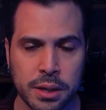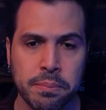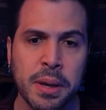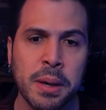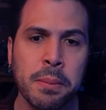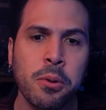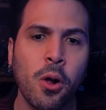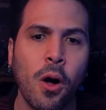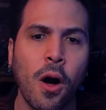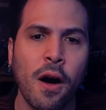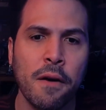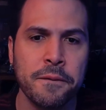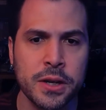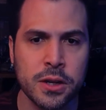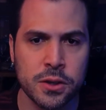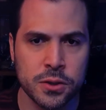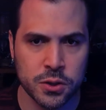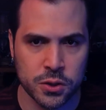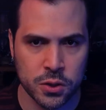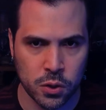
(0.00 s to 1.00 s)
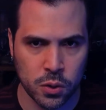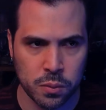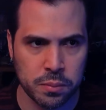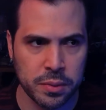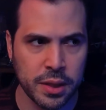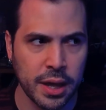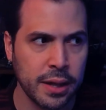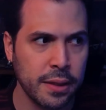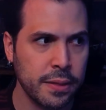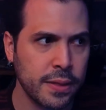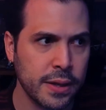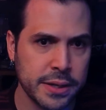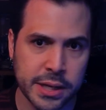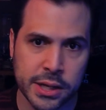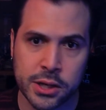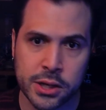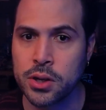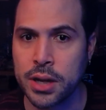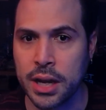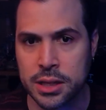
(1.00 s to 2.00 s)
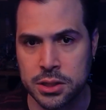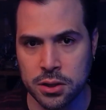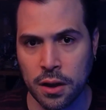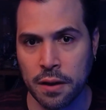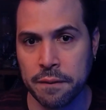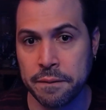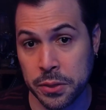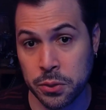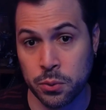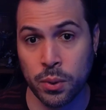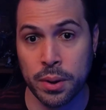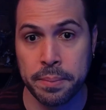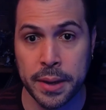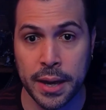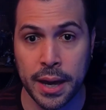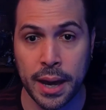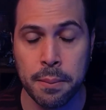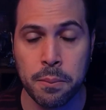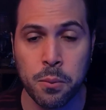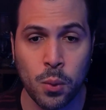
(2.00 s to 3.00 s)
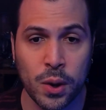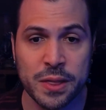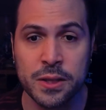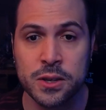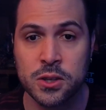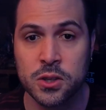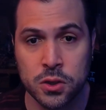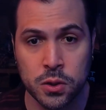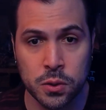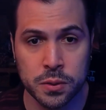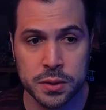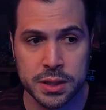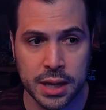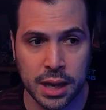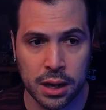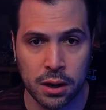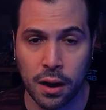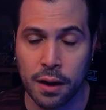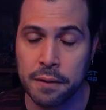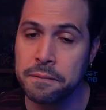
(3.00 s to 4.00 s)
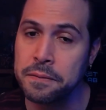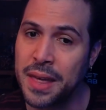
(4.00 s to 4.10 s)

People often assume that the teacher gets off at 3 p.m. when the students get off.